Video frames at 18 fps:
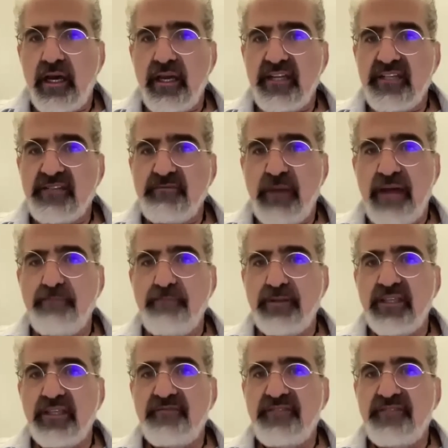It's my
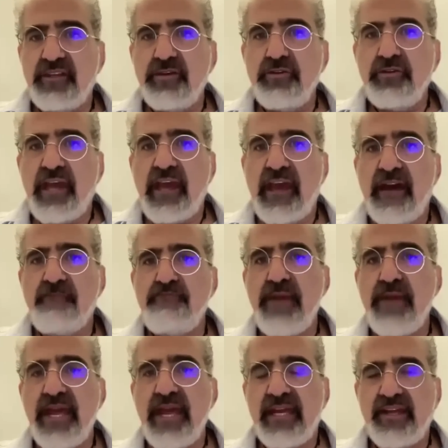belief that you can't
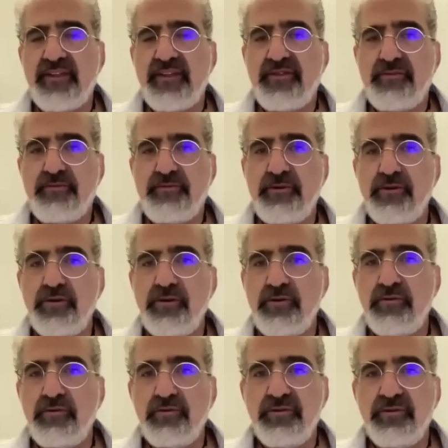make it
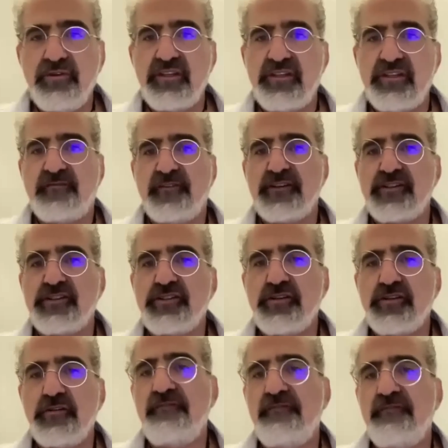through these first
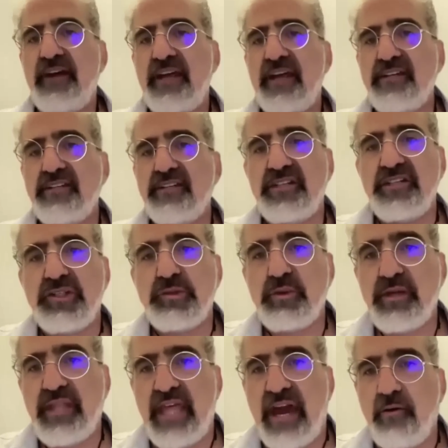two phases
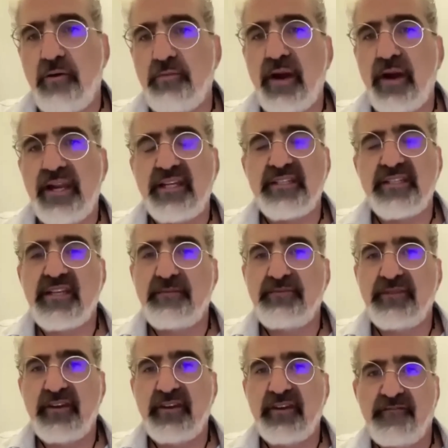without writing
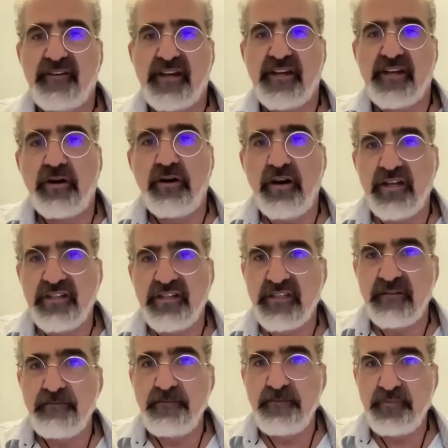something freaking
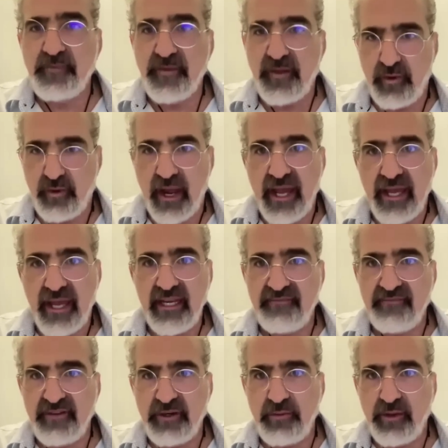awesome, right?
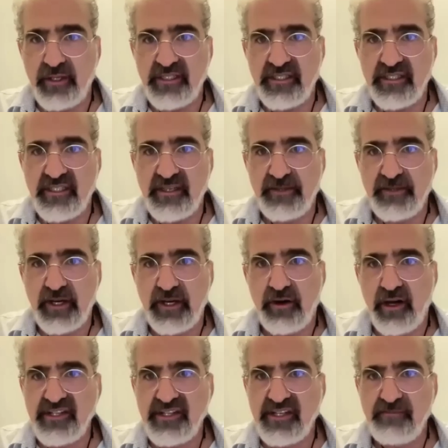If there wasn't something
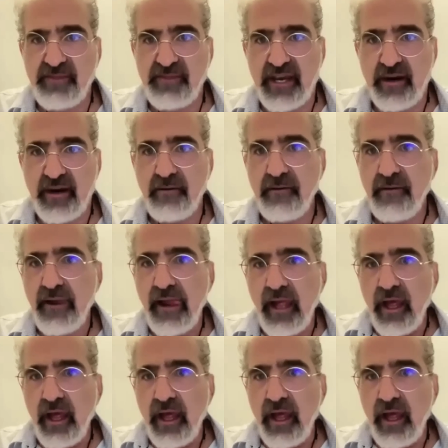awesome there,